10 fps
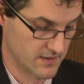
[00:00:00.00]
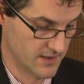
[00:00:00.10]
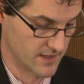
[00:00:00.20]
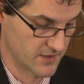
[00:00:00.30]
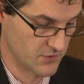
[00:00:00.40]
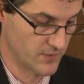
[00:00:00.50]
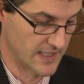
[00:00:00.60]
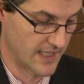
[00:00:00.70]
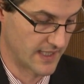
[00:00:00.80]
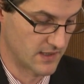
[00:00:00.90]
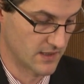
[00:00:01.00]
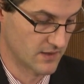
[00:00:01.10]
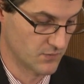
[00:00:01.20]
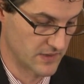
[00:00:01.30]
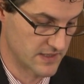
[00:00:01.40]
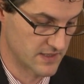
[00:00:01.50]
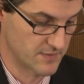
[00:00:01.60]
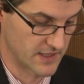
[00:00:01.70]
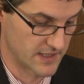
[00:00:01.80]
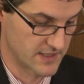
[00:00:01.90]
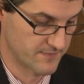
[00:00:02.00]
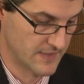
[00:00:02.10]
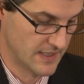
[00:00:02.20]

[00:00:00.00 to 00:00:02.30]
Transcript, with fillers: in a two-way dialogue with these communities